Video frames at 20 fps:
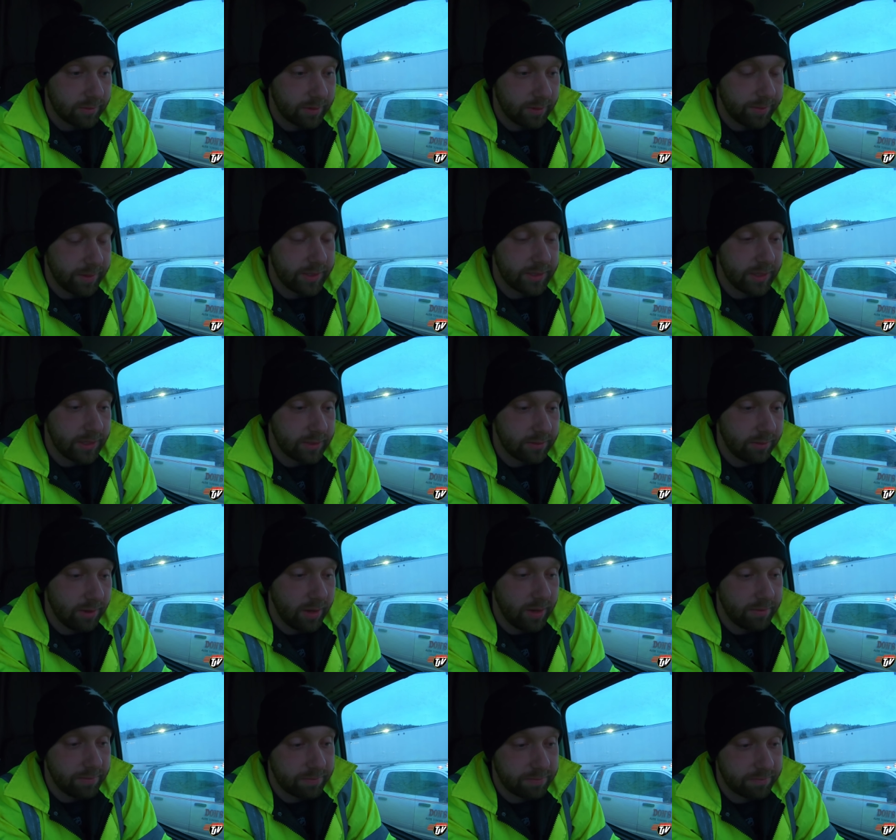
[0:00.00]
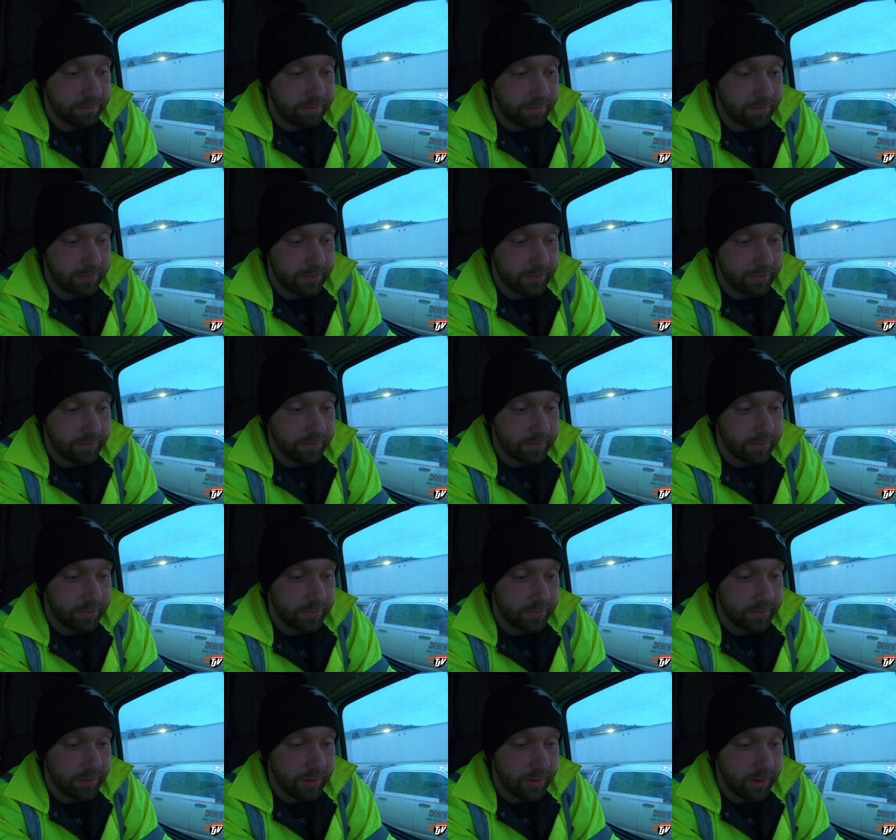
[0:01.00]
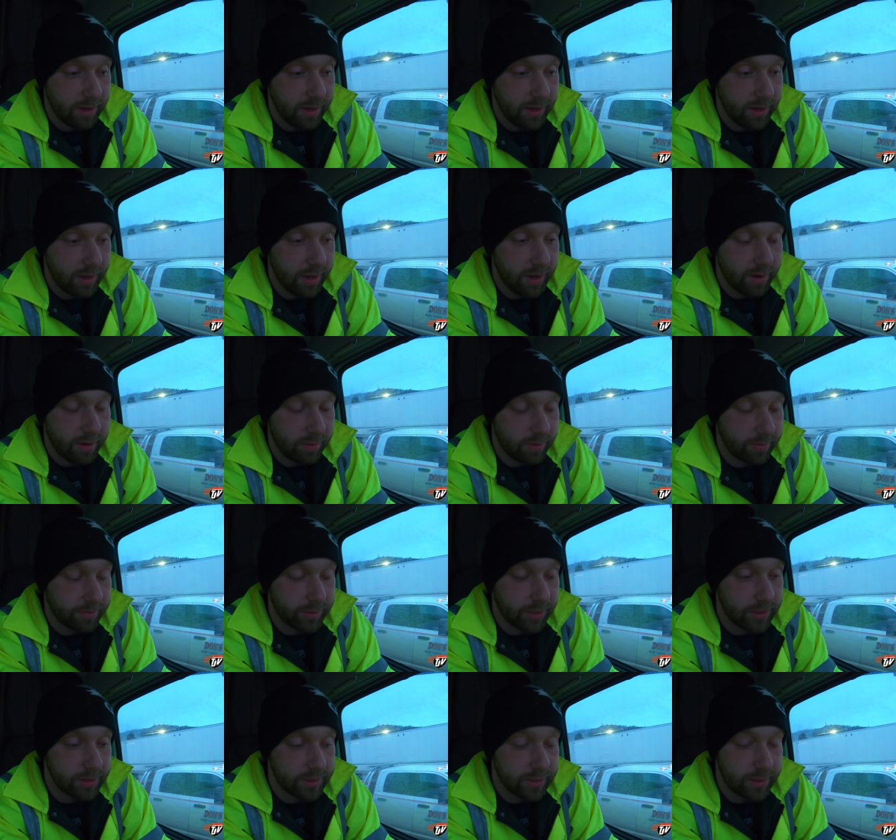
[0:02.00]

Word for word: That makes sense why I'm... I don't know what I'm trying